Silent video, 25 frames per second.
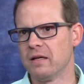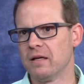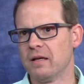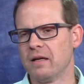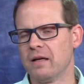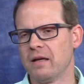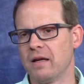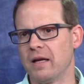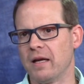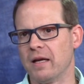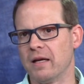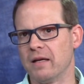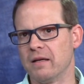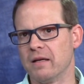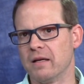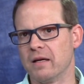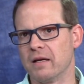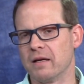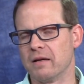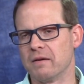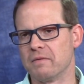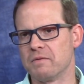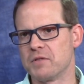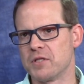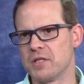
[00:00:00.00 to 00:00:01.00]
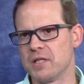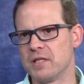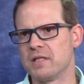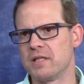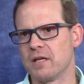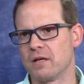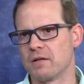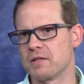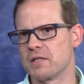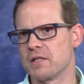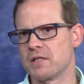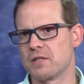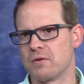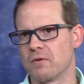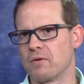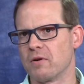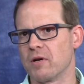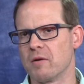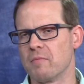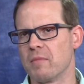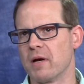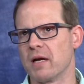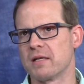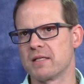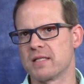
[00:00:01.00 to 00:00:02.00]
and uh, she tells a
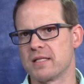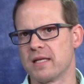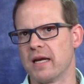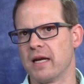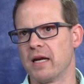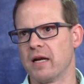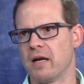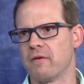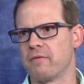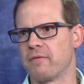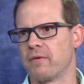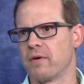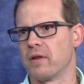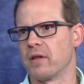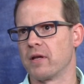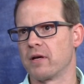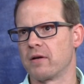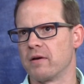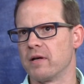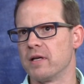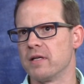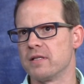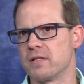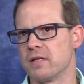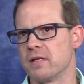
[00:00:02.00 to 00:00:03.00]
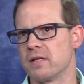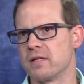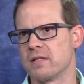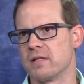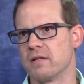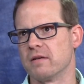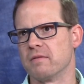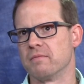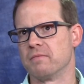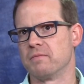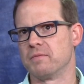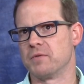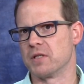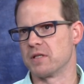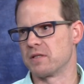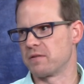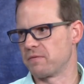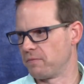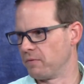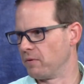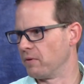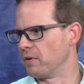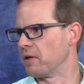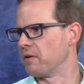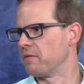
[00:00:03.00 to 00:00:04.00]
story about standing in front of the Christus and
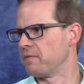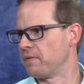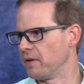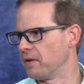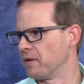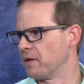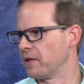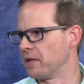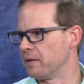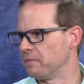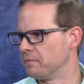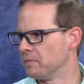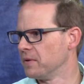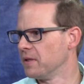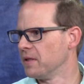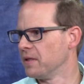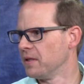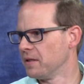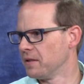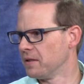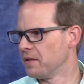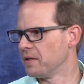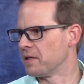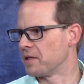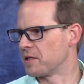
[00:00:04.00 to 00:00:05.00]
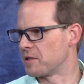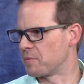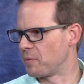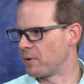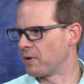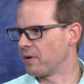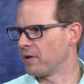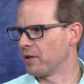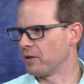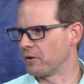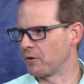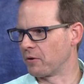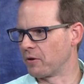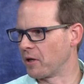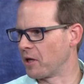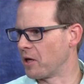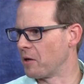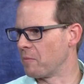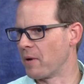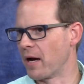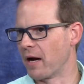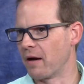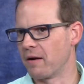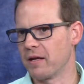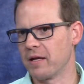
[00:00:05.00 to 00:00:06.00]
just really feeling yeah. spirit and learning
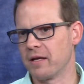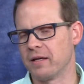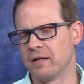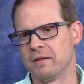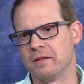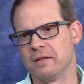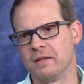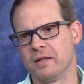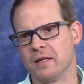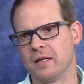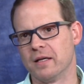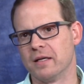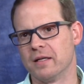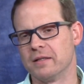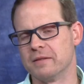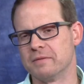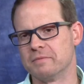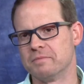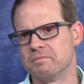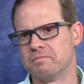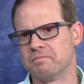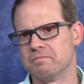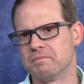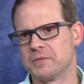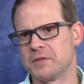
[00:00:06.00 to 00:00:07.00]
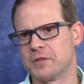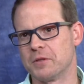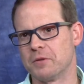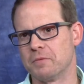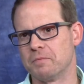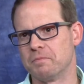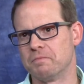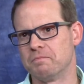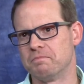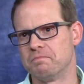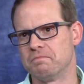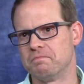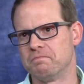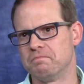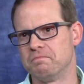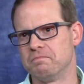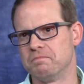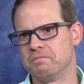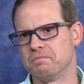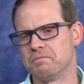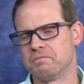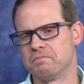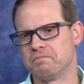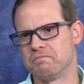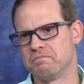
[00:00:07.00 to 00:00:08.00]
about it, and uh, so
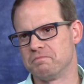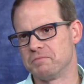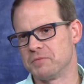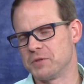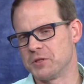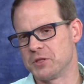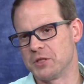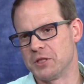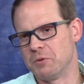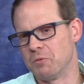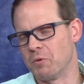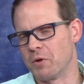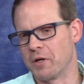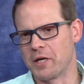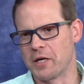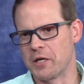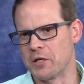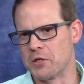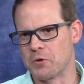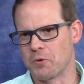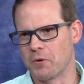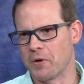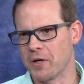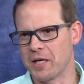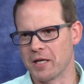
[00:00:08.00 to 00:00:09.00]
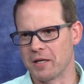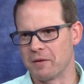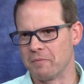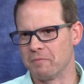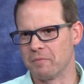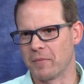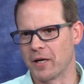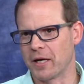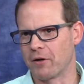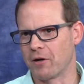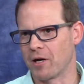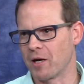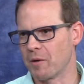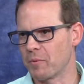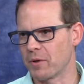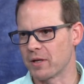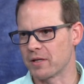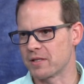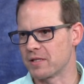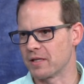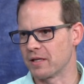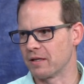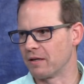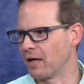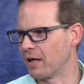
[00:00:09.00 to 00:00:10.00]
she wanted to join, and my grandpa
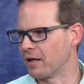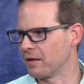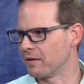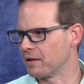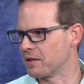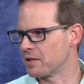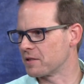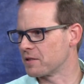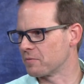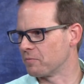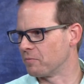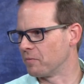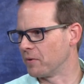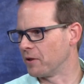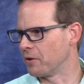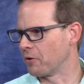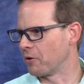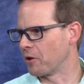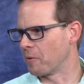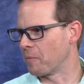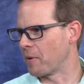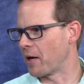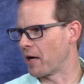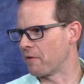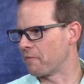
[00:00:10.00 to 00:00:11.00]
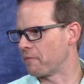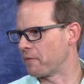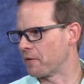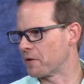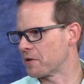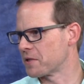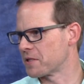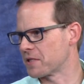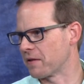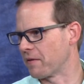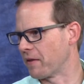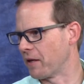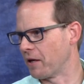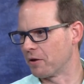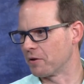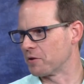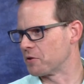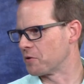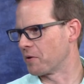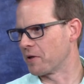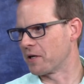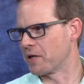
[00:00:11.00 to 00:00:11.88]
said, "Not unless we learn about it first, and they all joined